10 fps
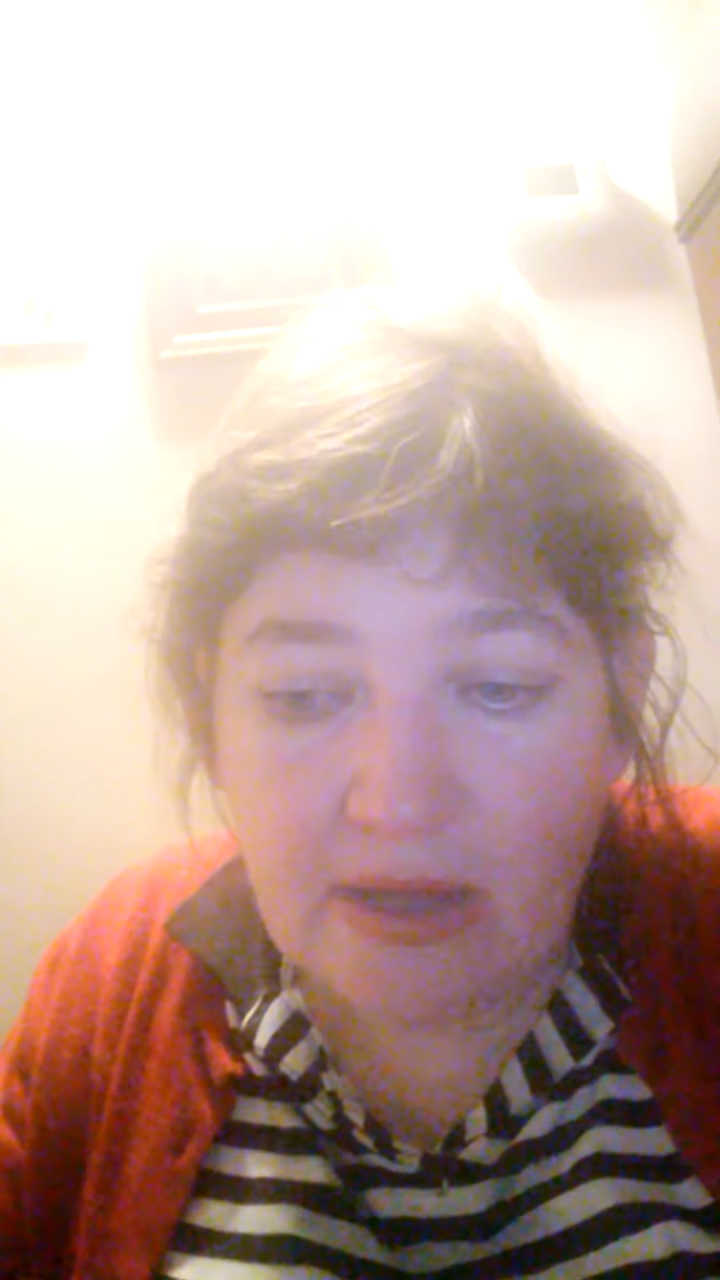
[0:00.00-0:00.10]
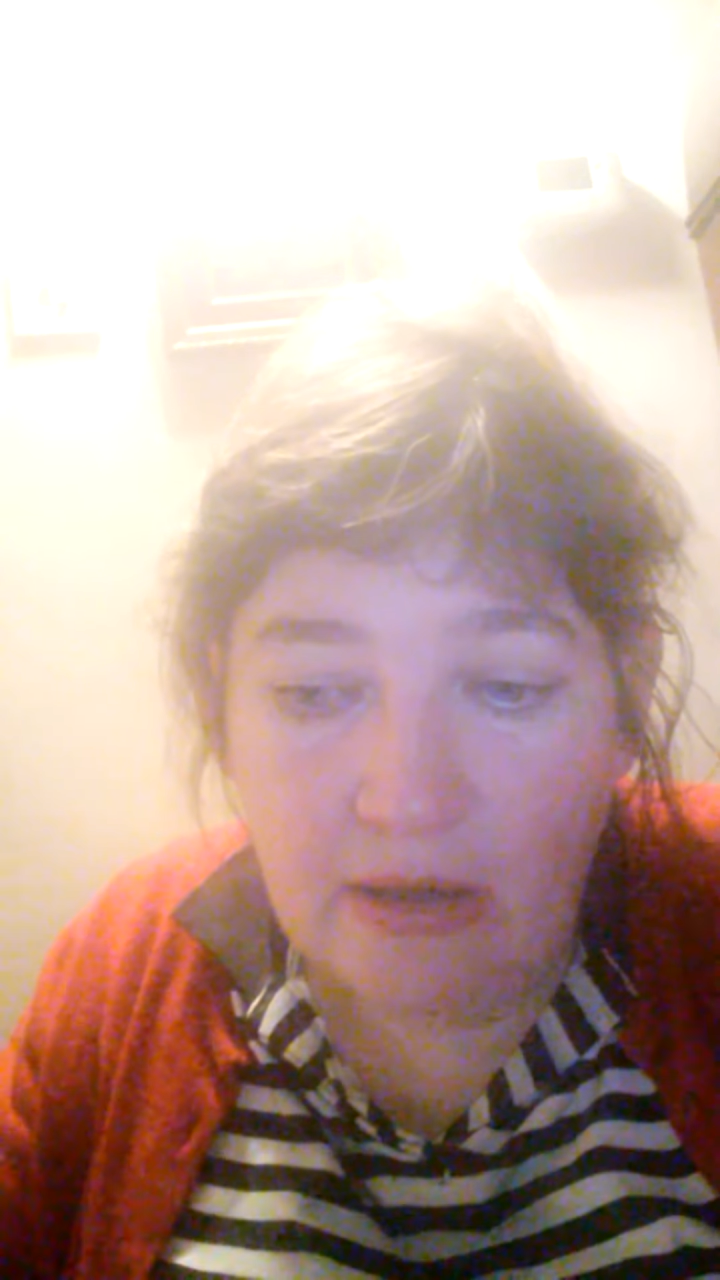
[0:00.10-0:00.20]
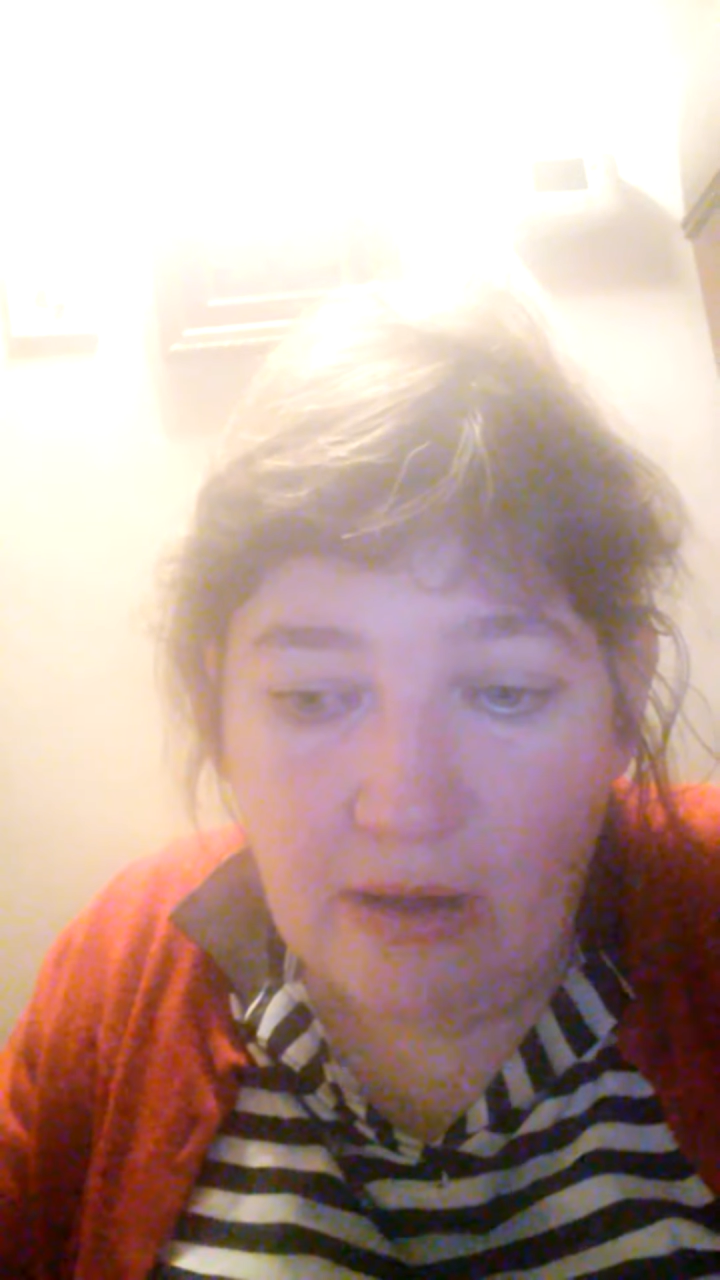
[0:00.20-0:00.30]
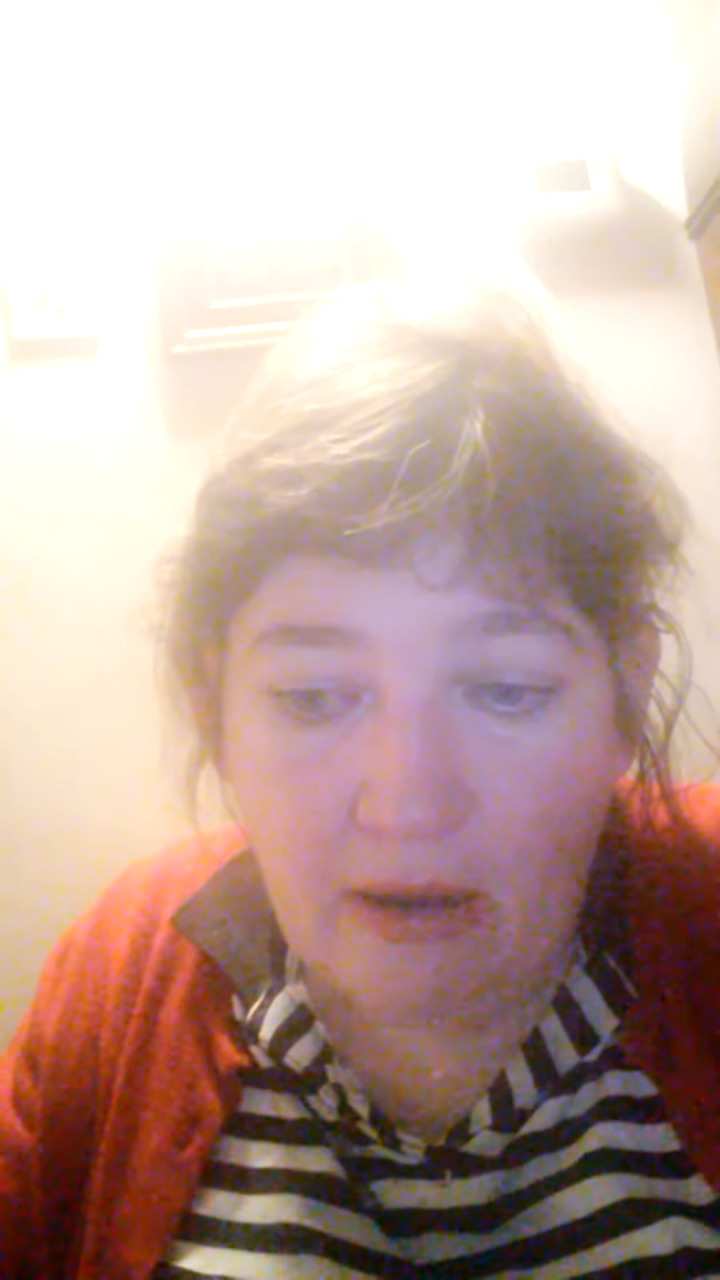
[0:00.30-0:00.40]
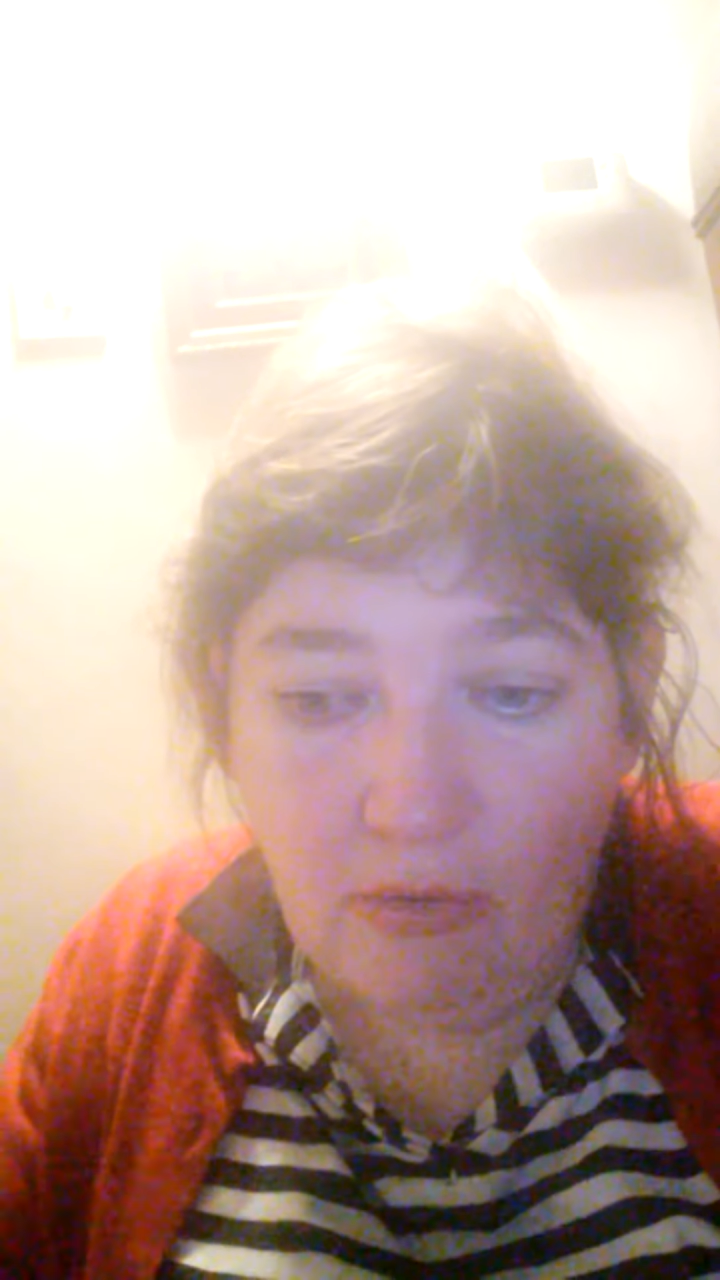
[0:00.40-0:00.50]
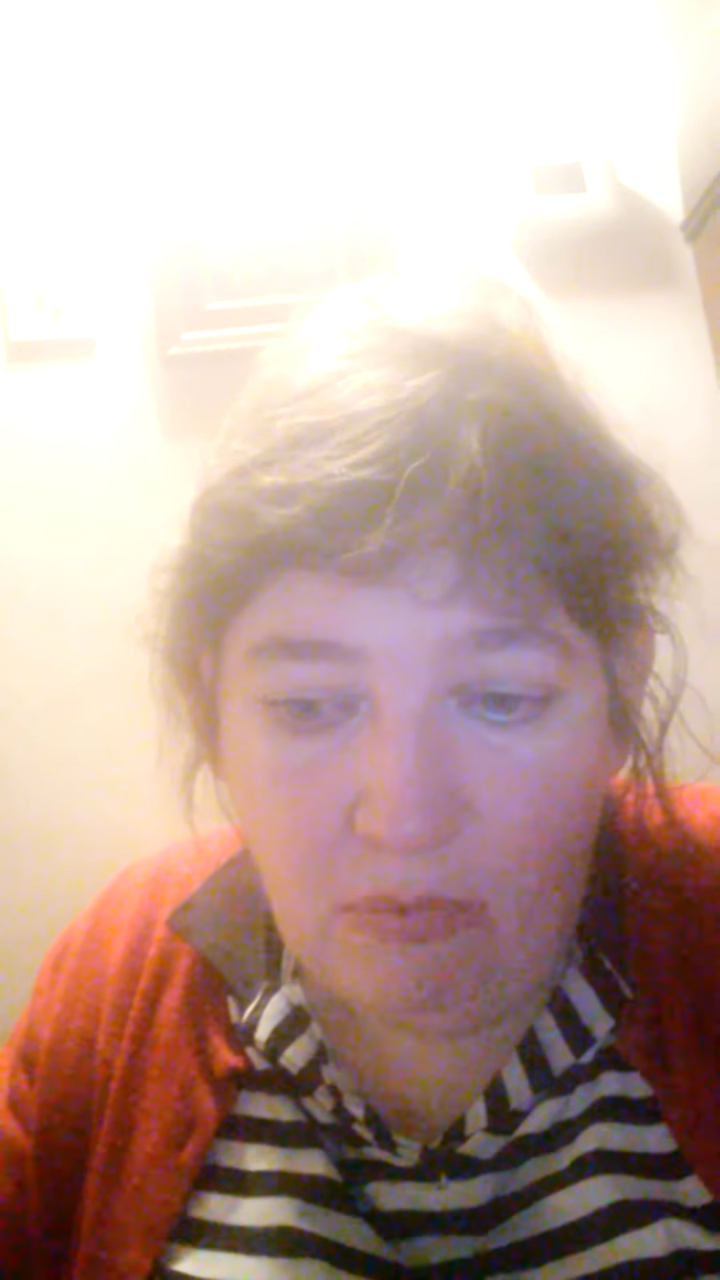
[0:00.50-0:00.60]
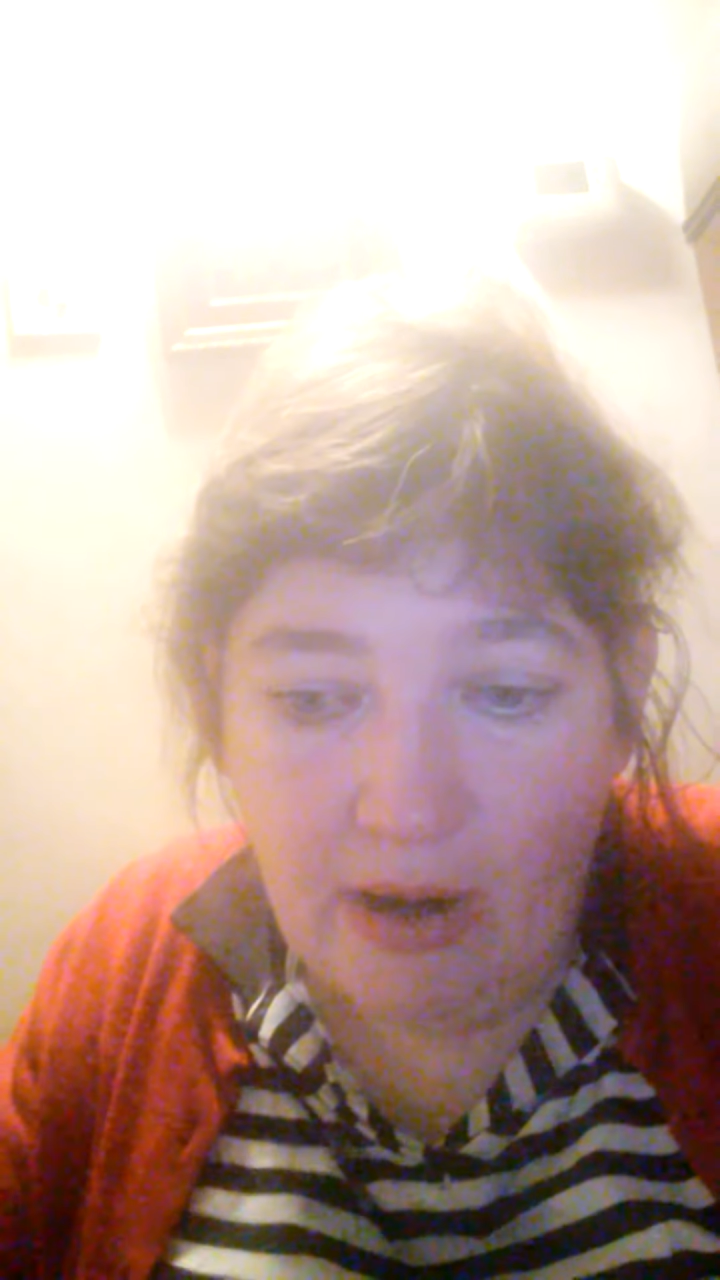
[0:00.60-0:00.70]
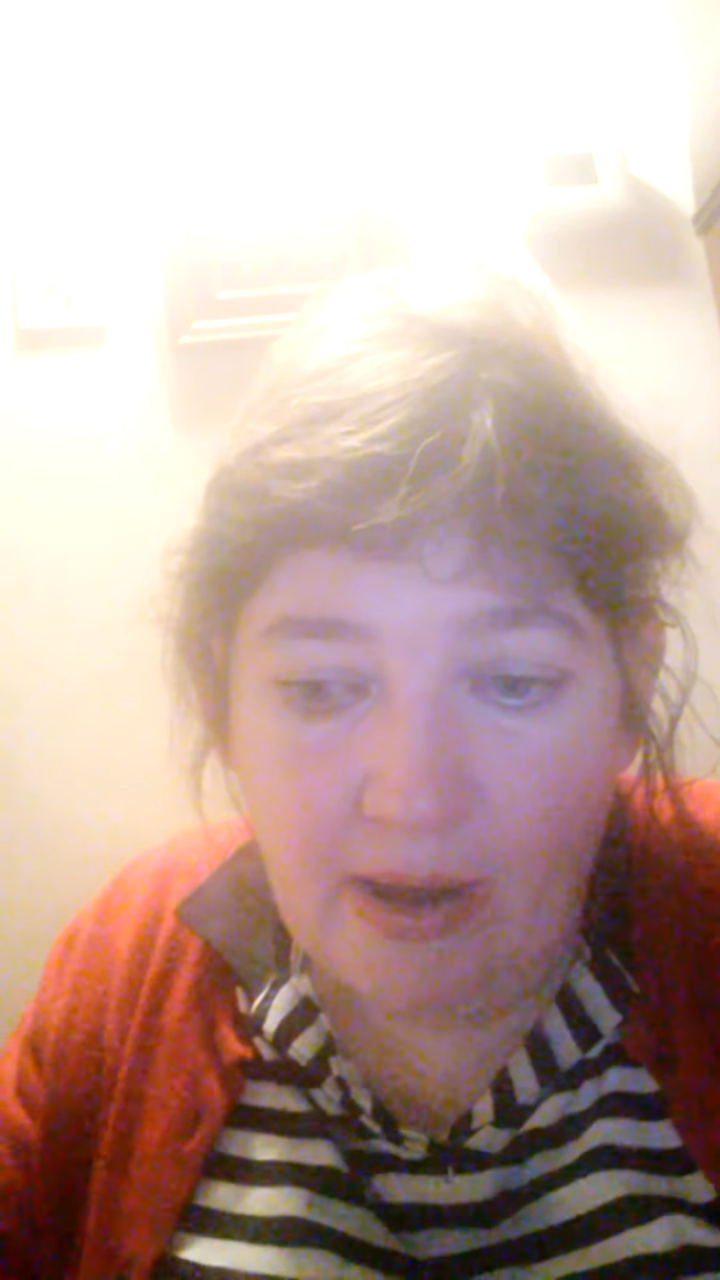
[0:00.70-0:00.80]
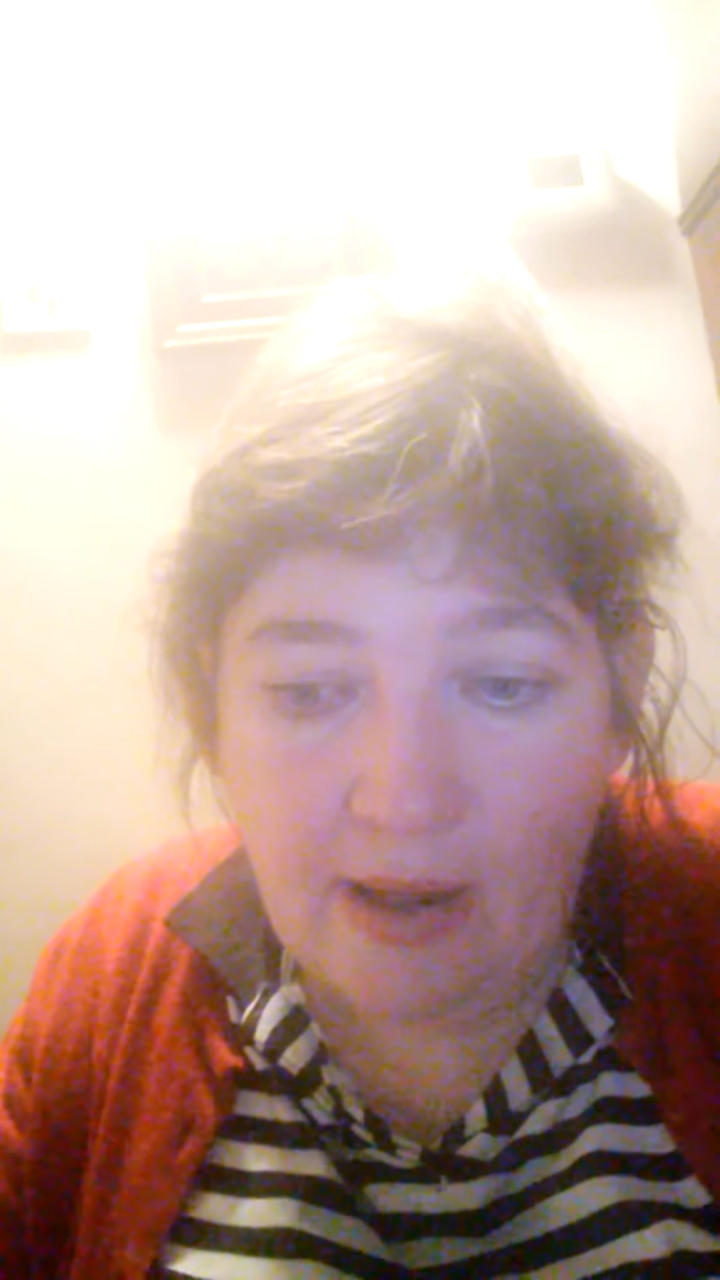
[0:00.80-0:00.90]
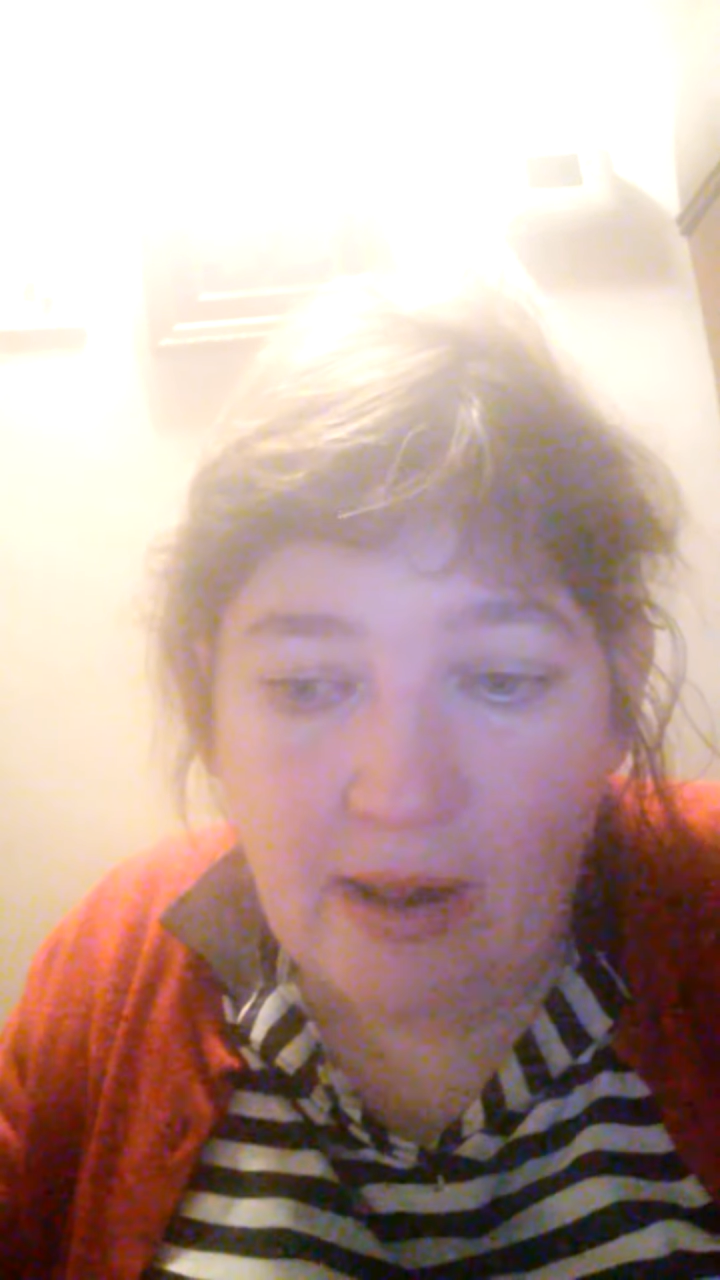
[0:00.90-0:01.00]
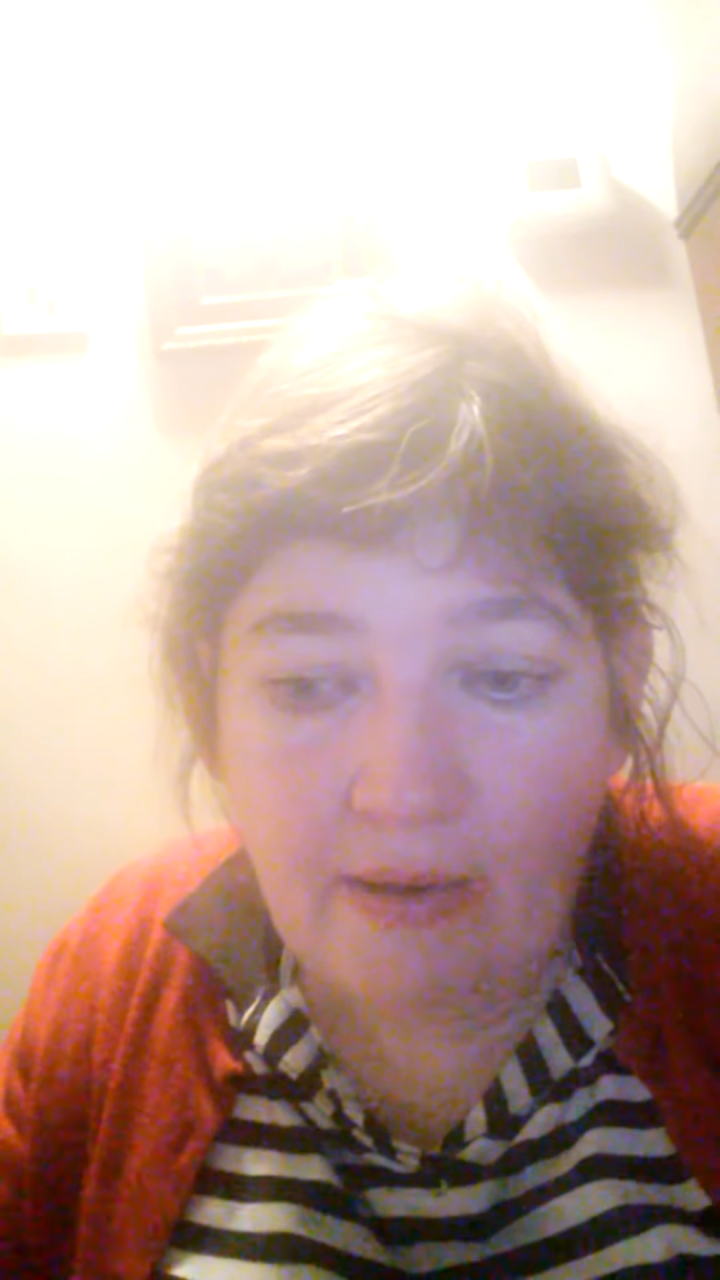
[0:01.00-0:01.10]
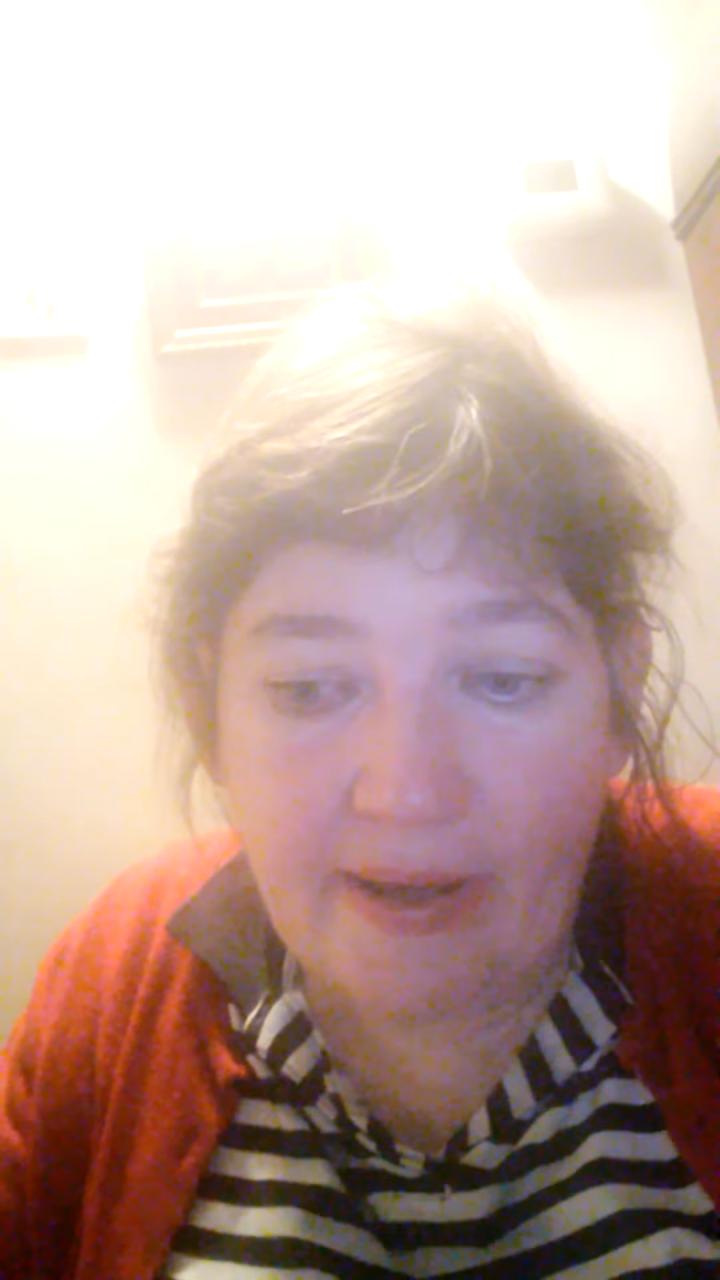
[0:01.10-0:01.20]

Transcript: the world